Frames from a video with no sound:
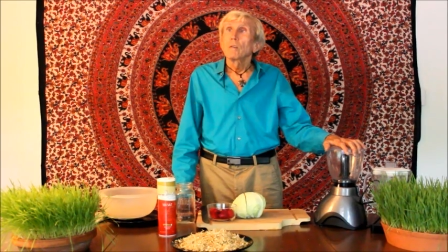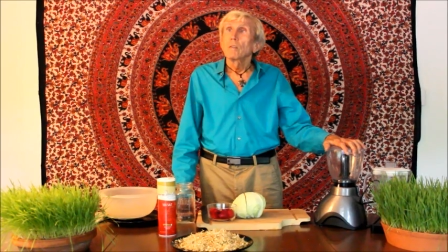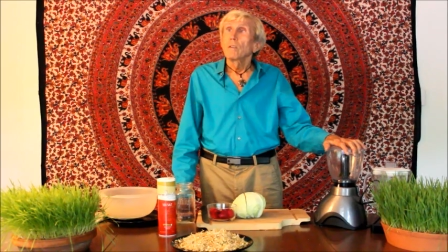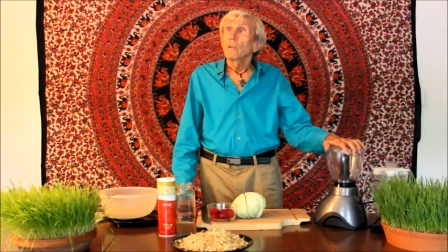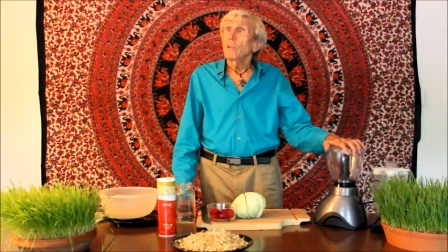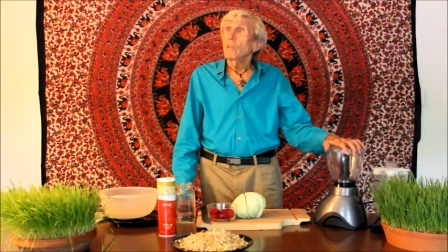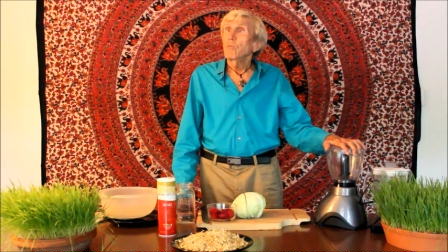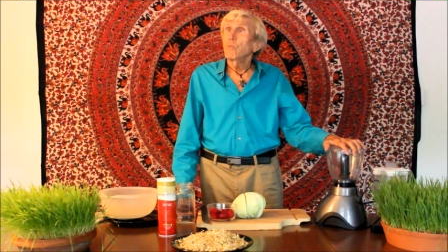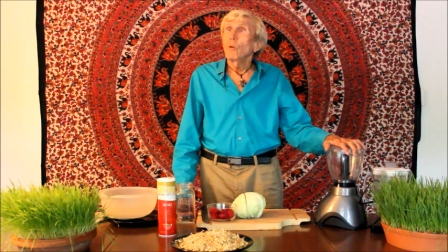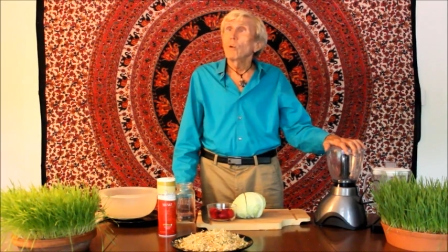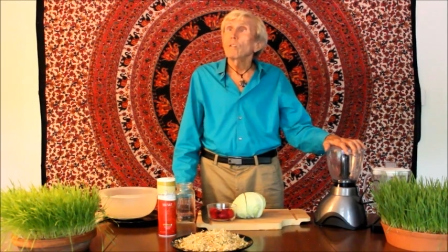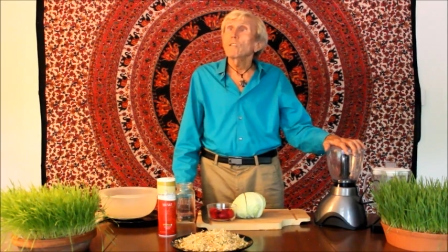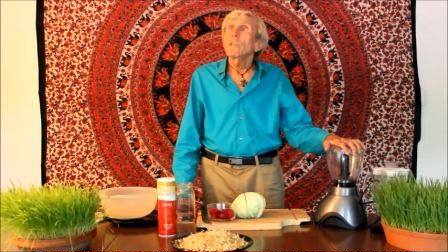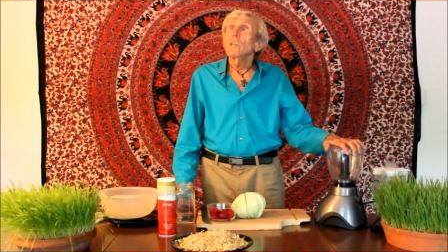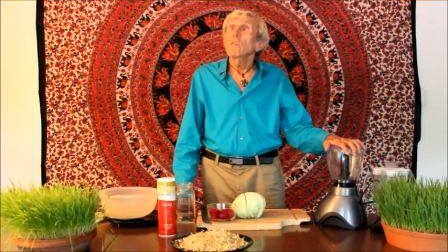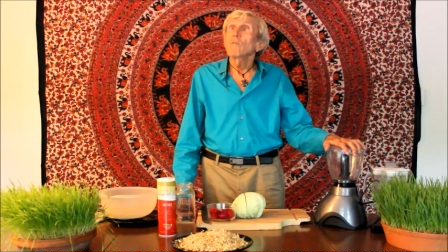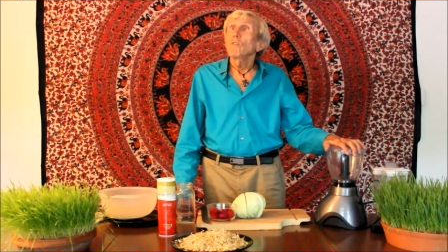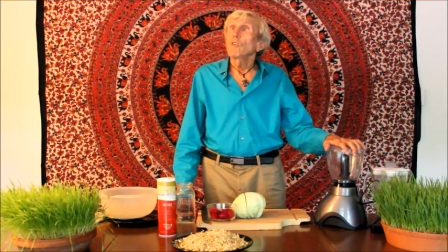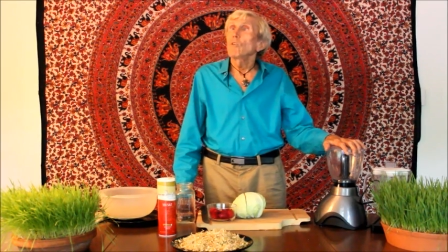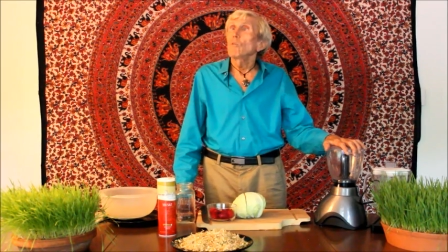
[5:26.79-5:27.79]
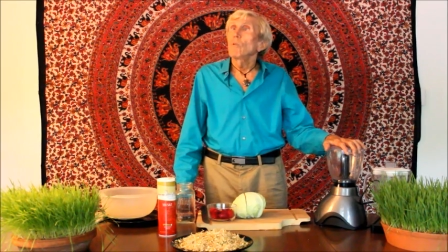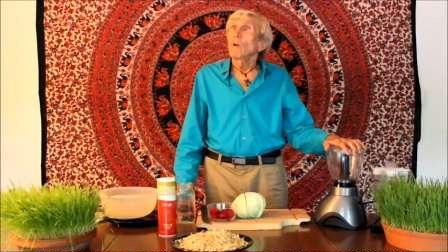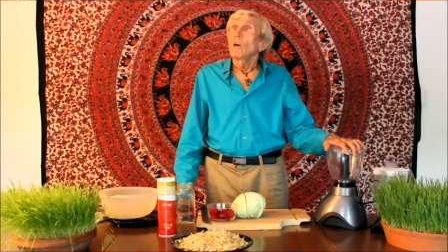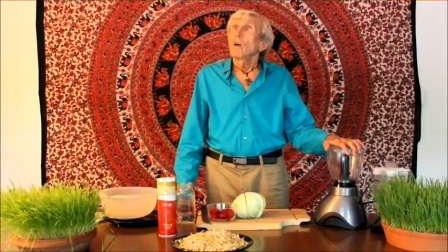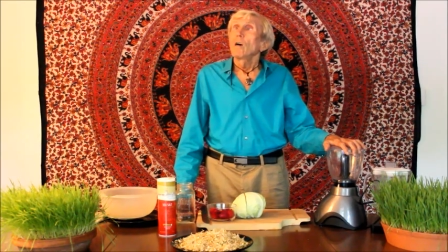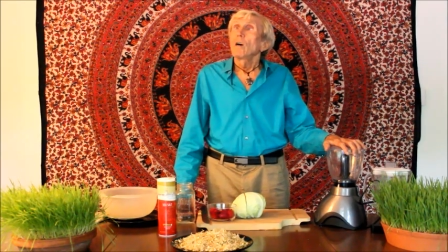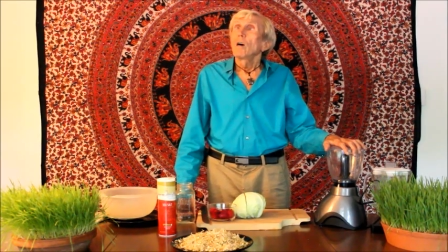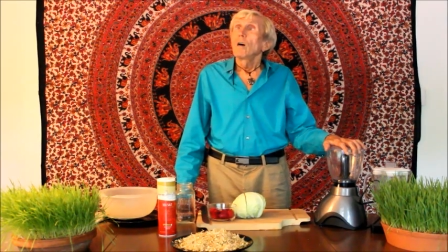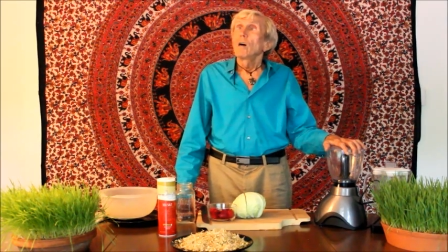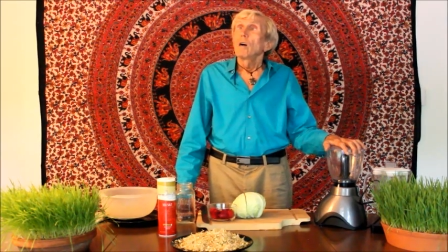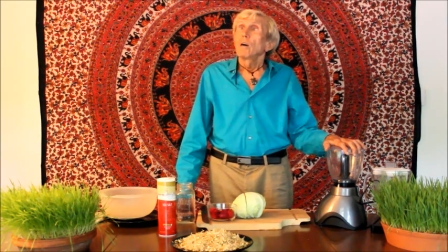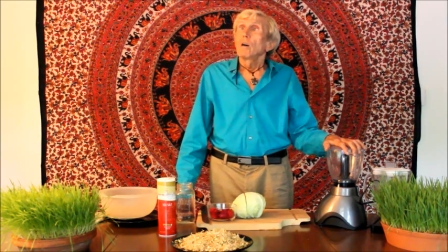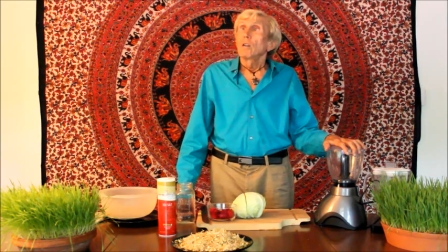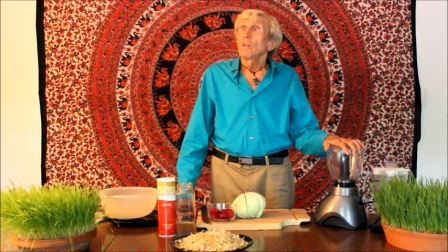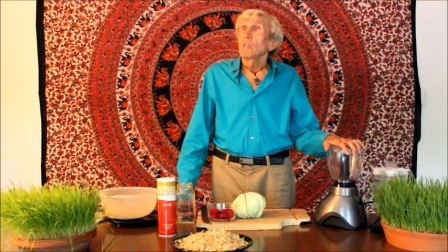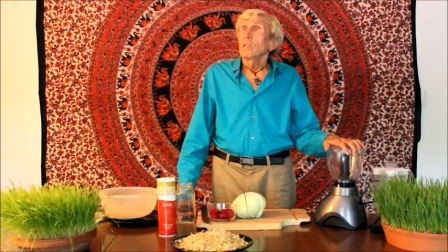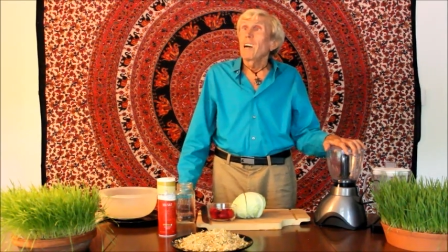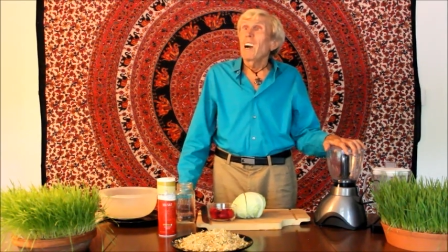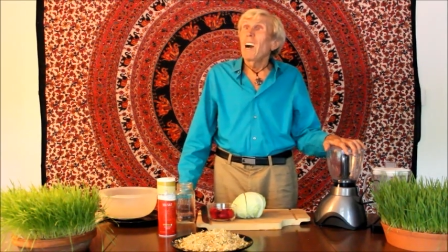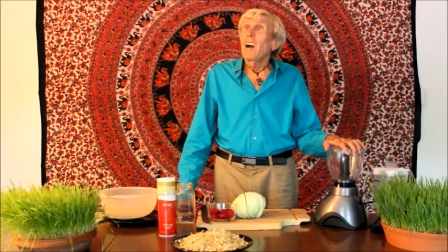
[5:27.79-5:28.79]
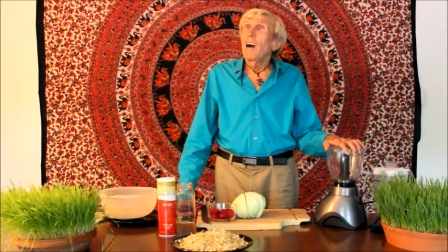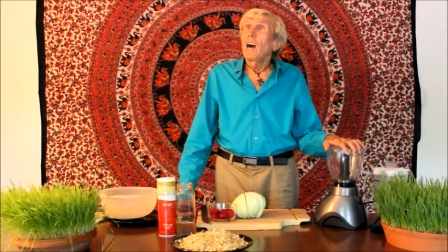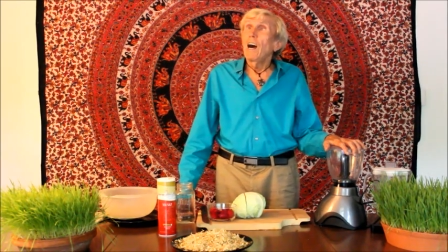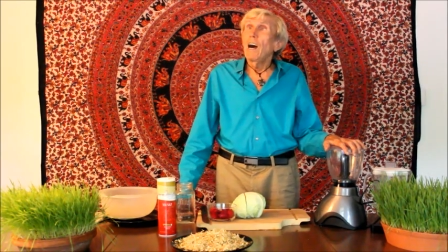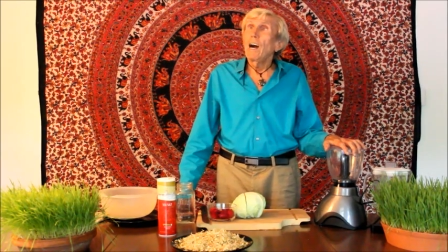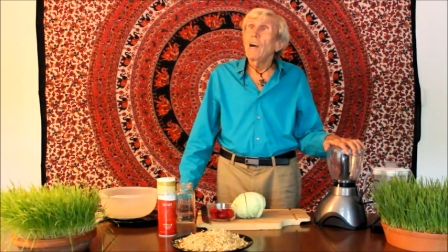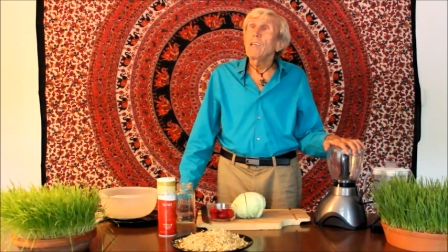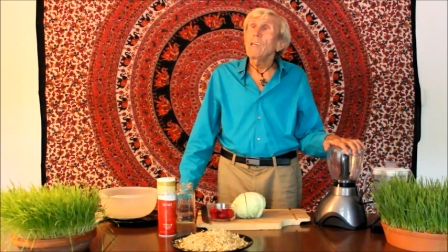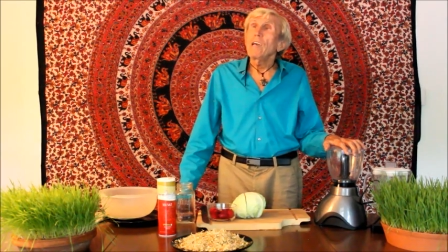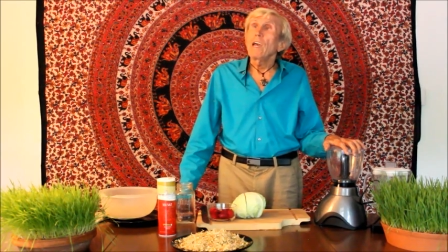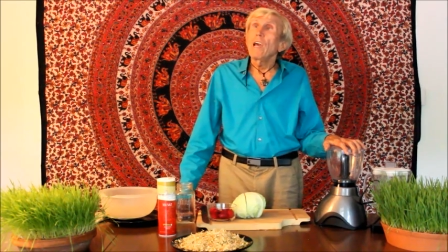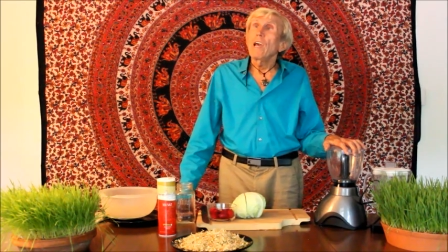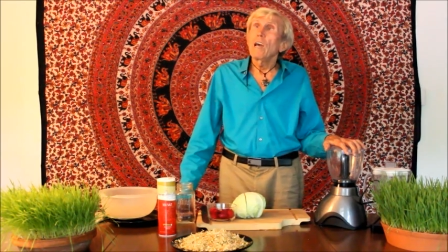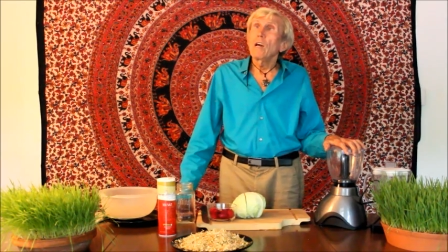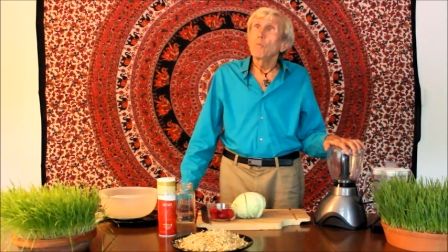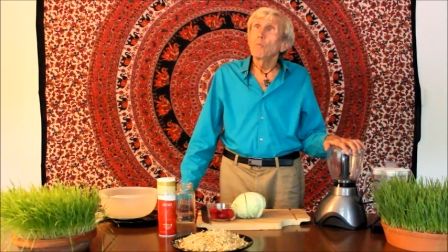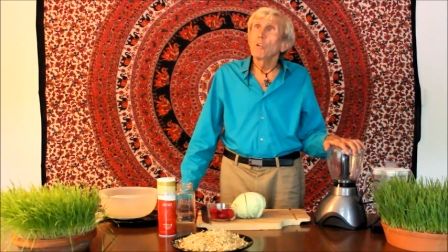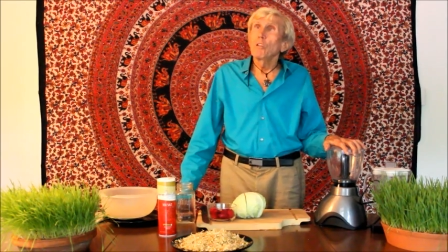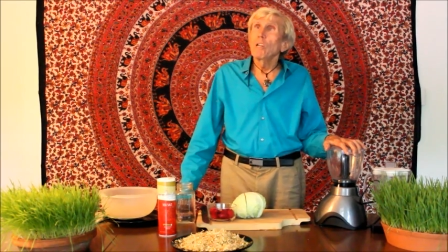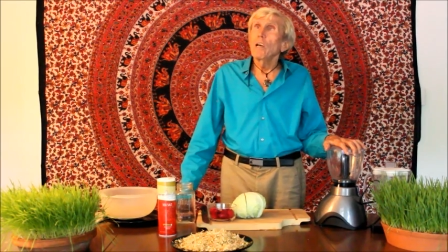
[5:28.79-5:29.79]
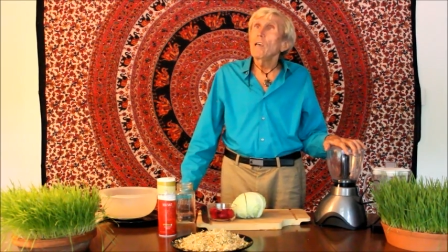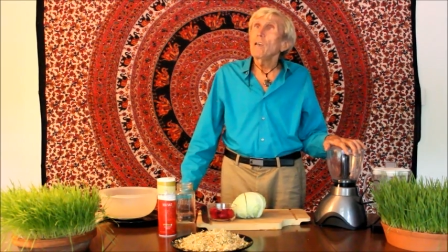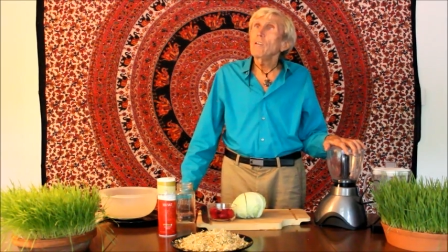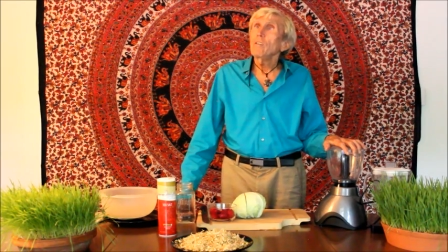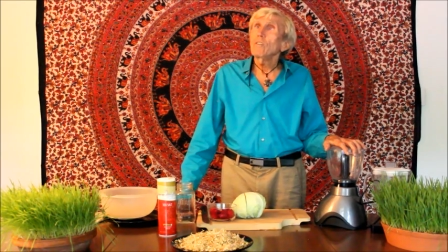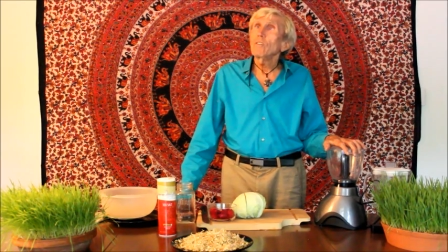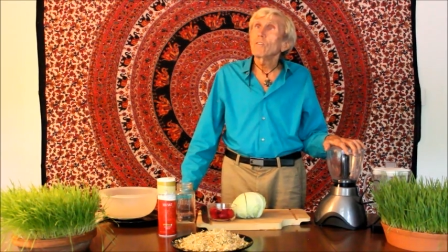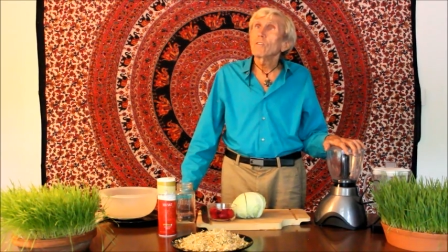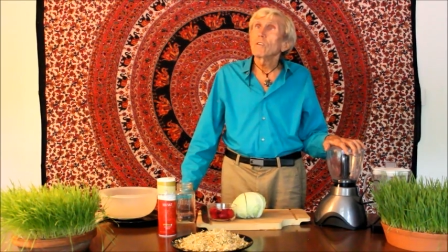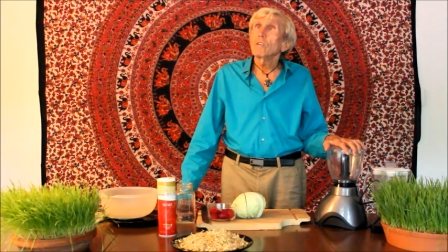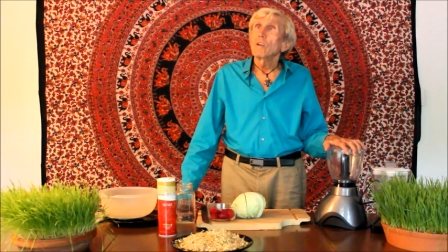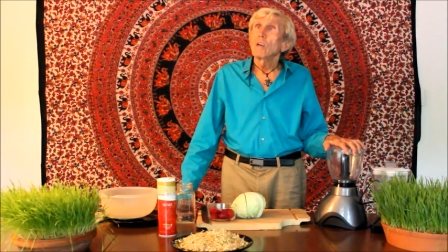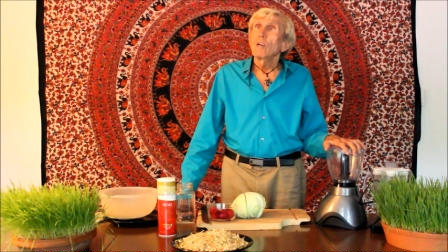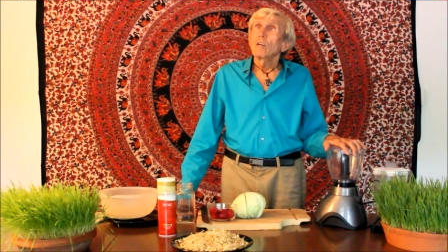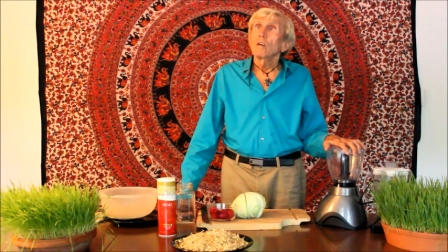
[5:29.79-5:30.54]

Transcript: This will give you high amylase,